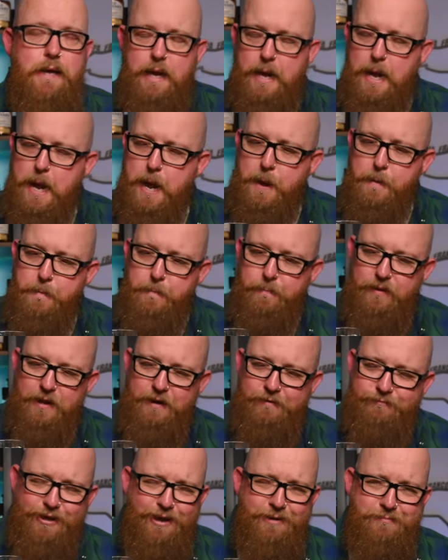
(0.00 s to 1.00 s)

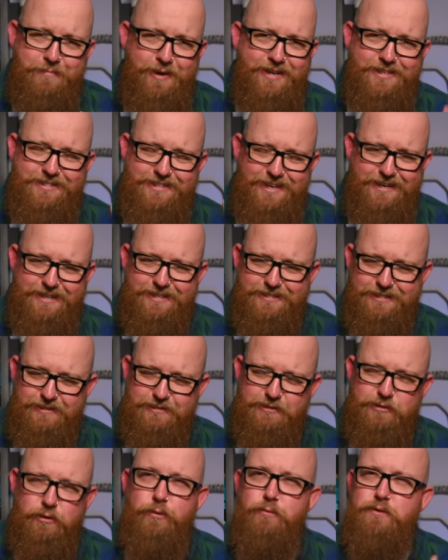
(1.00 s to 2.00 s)
if that makes any sense at all.